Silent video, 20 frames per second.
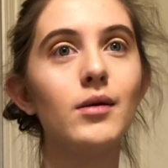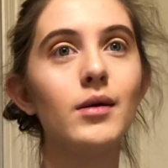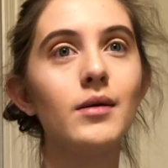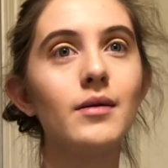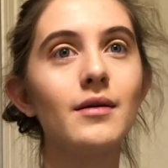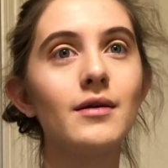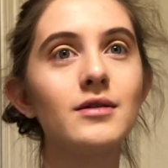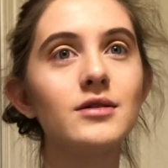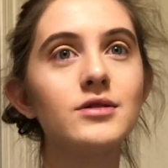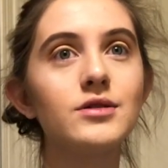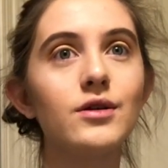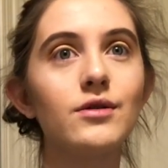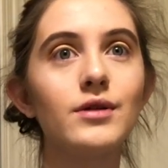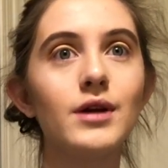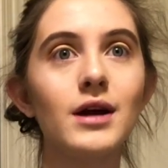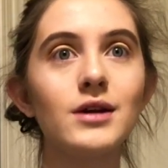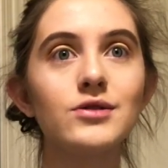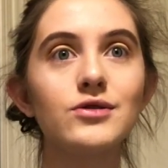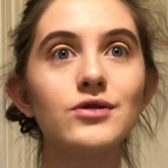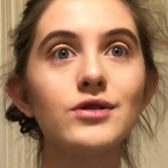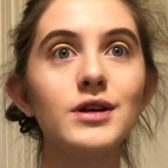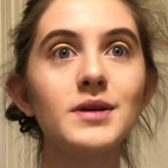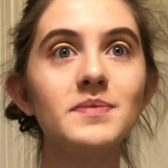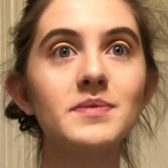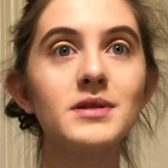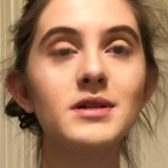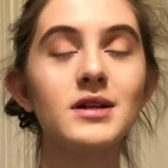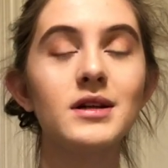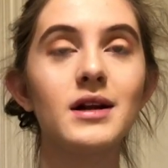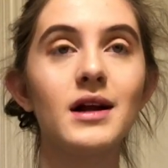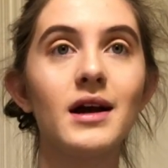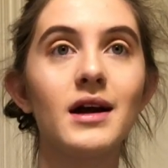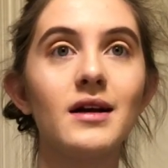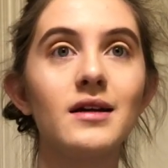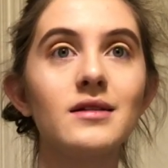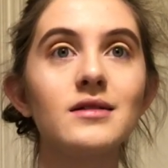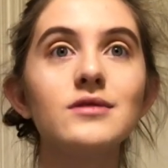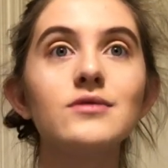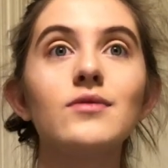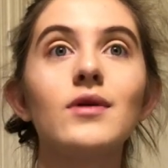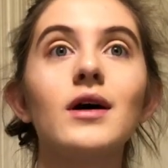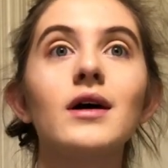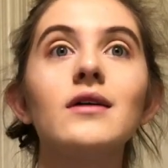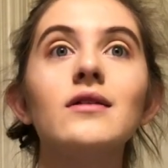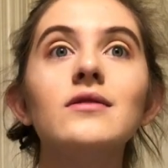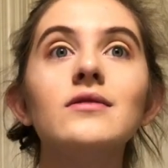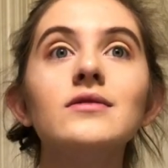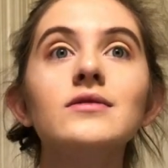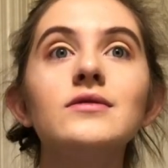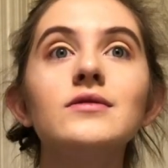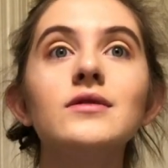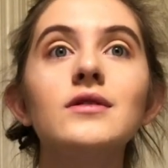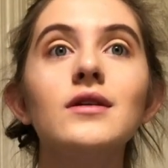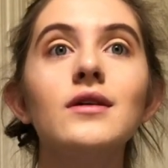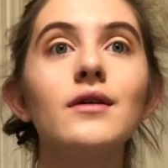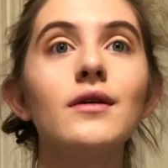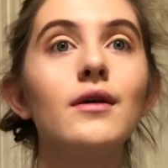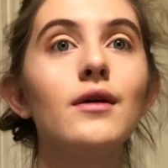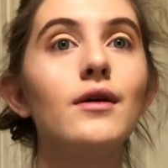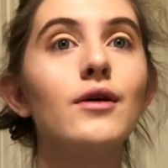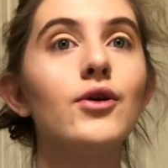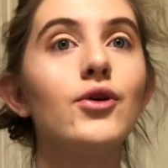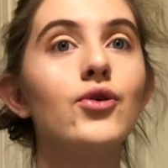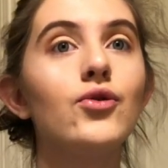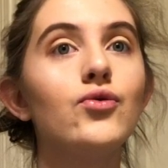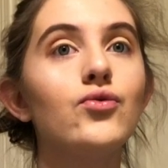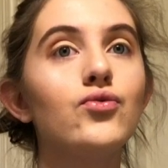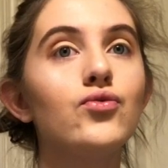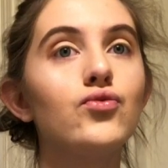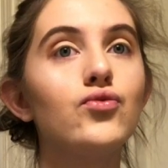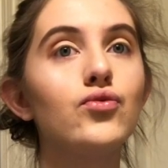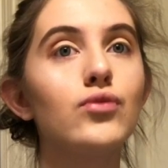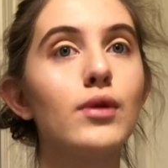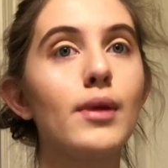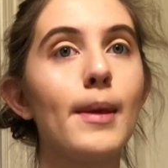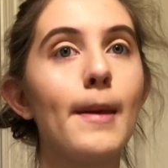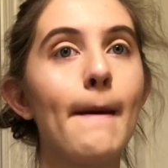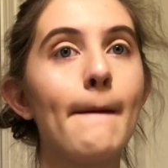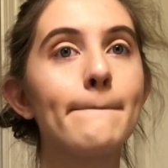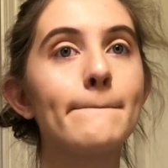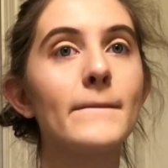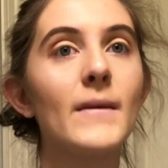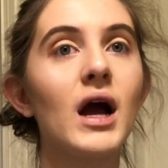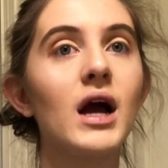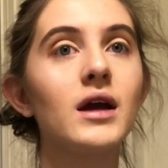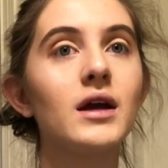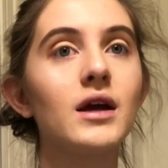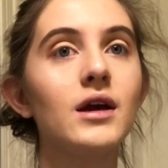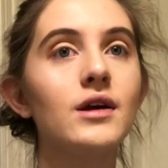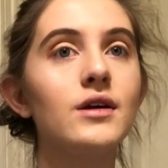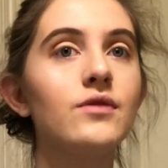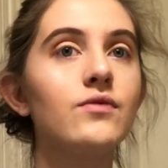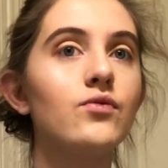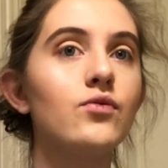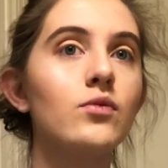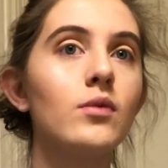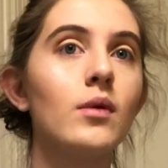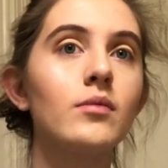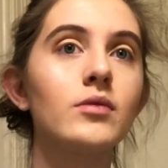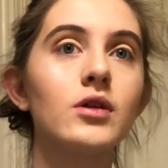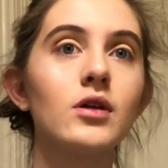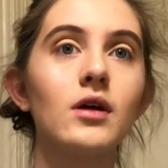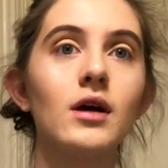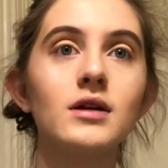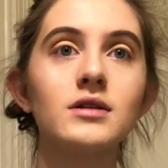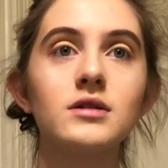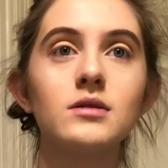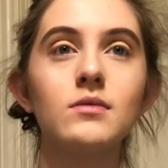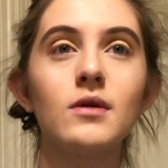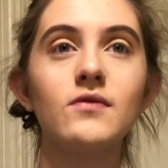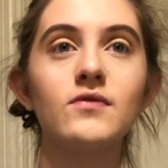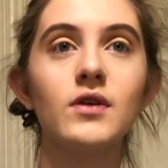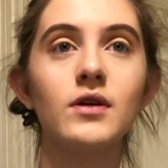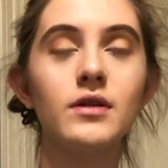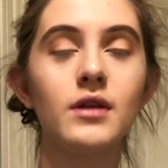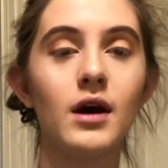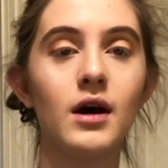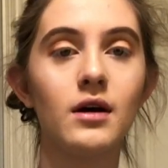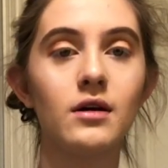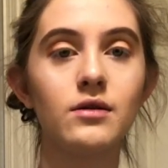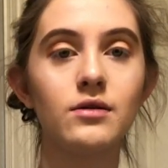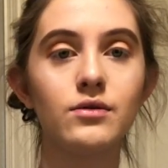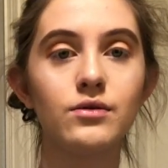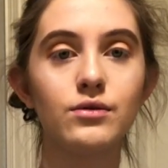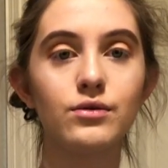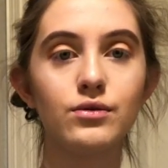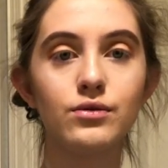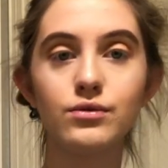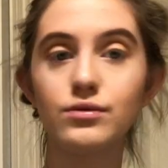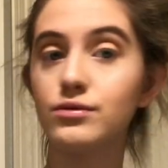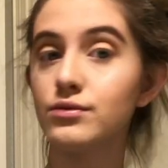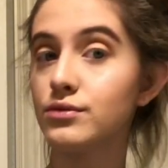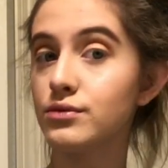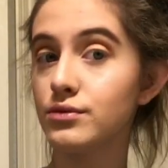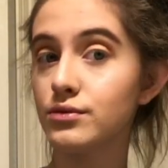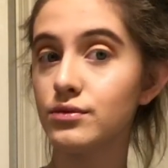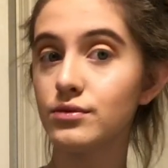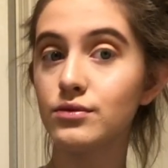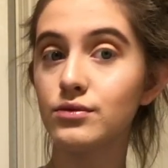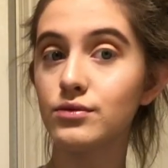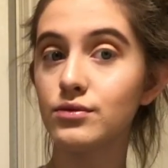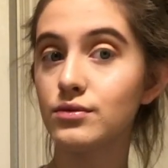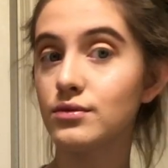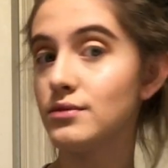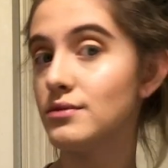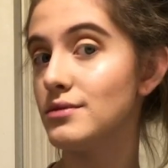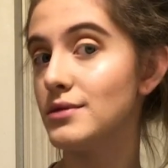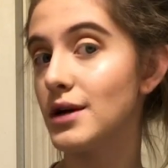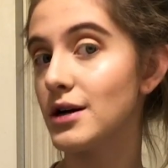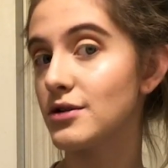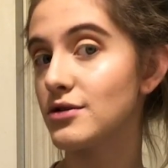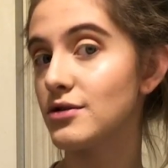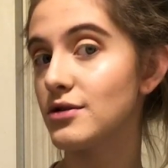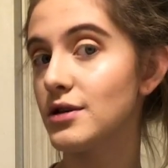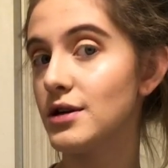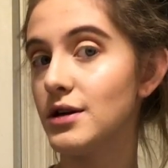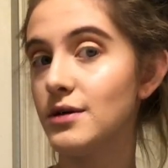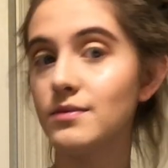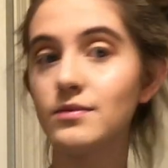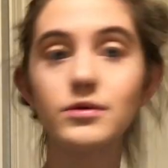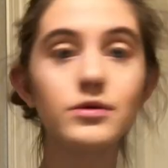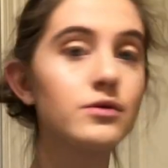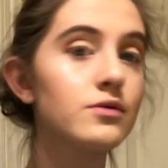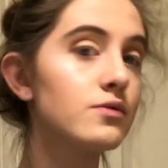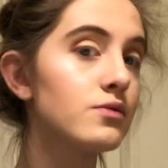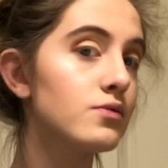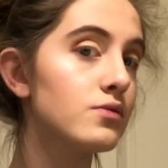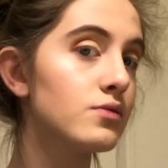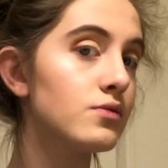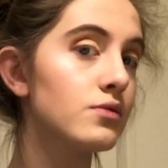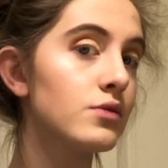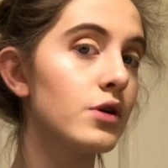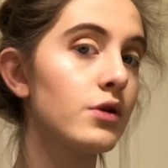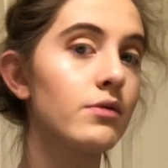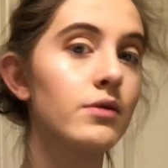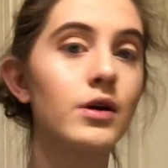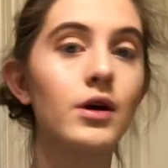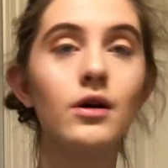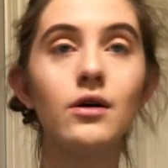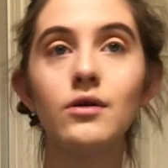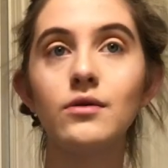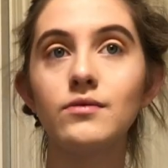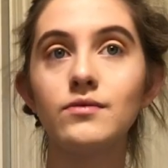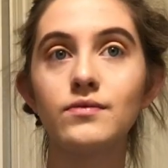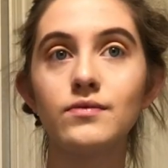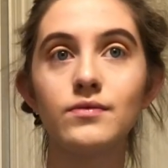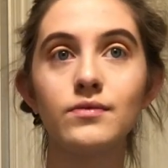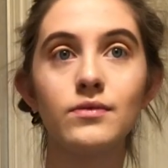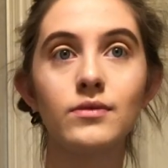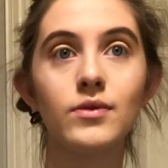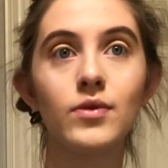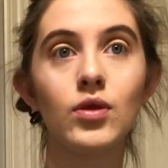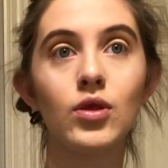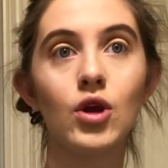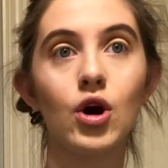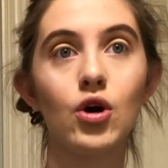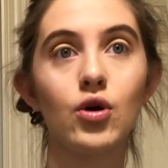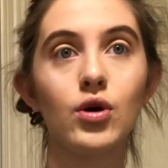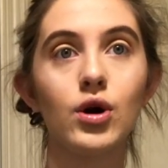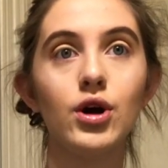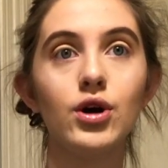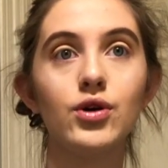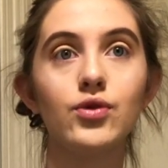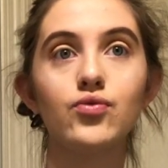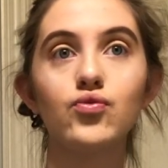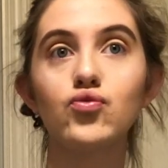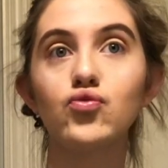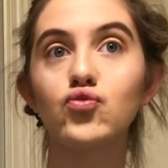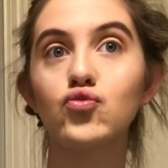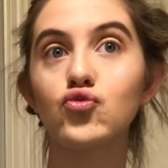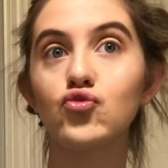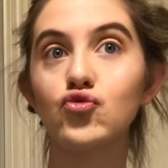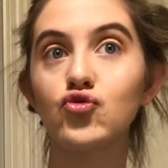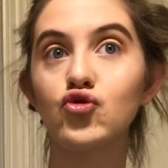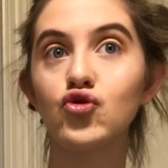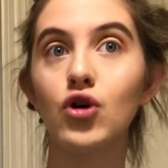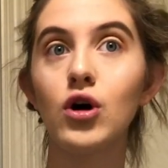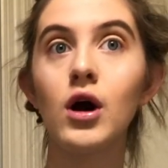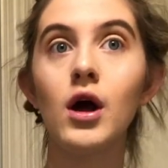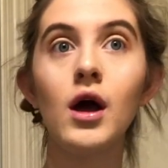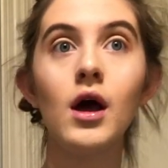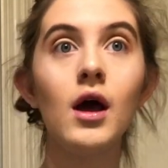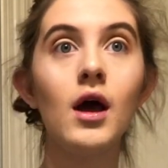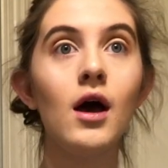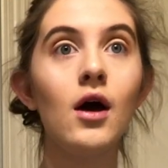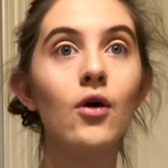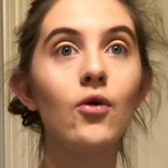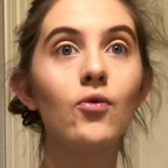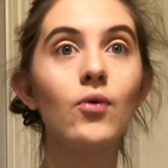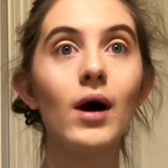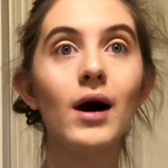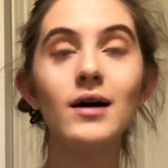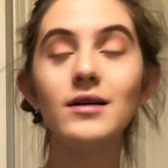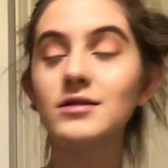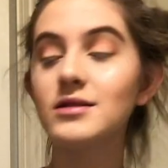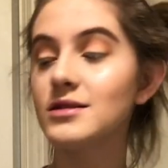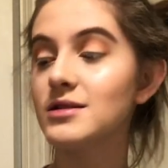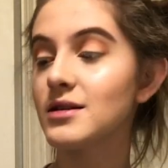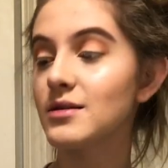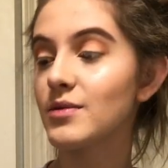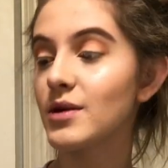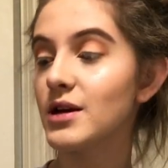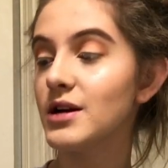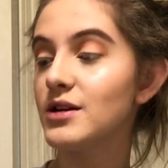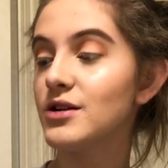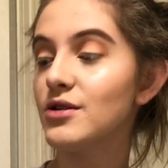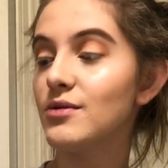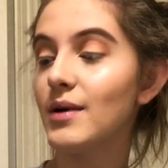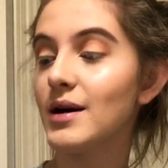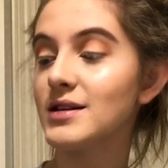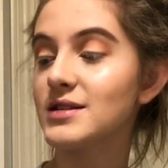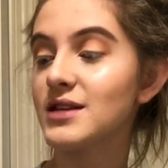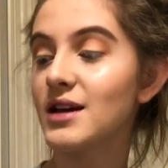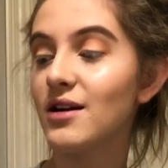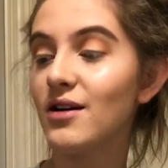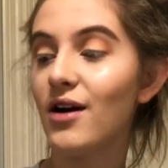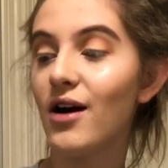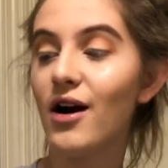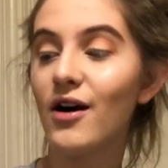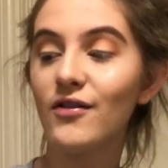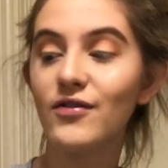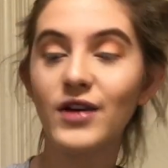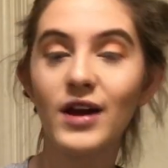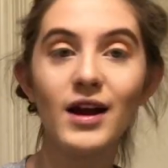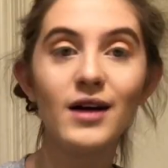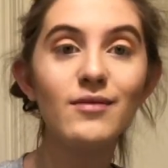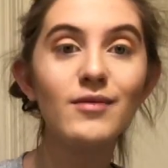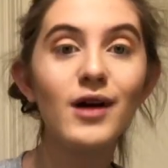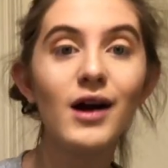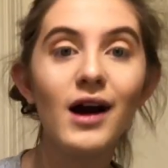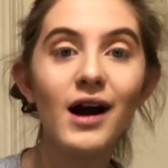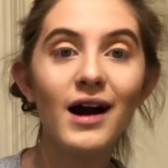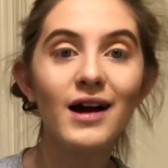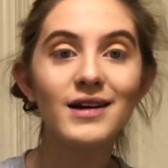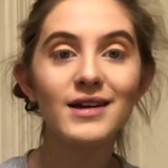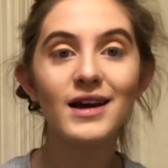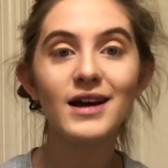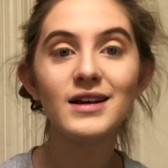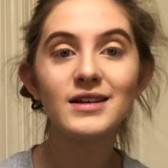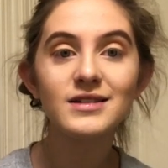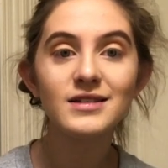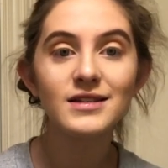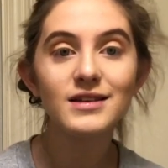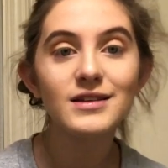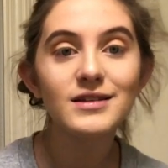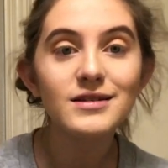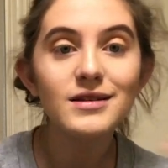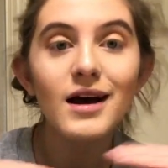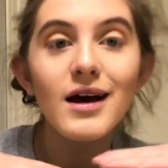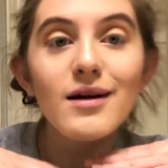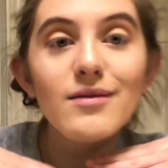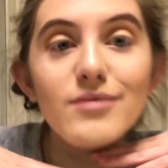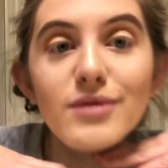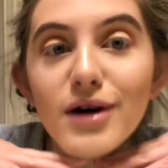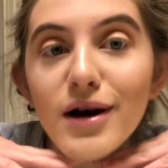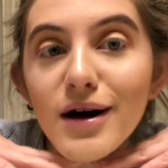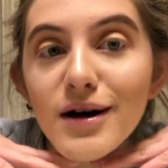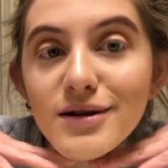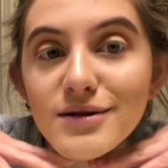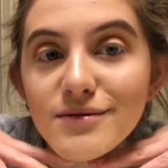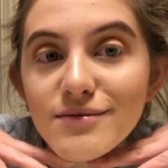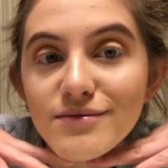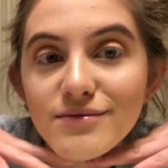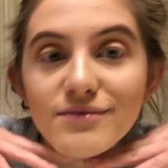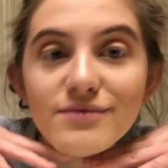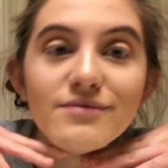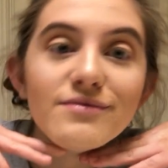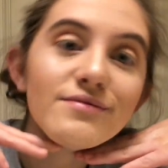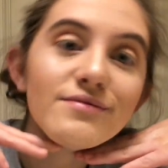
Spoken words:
Maybe I'll just go natural lips today. That's wild. I can't even remember the last time I've done that. Natural lips. Here we go. Alright. Well, since I'm gonna do mascara off camera, I guess I'm done.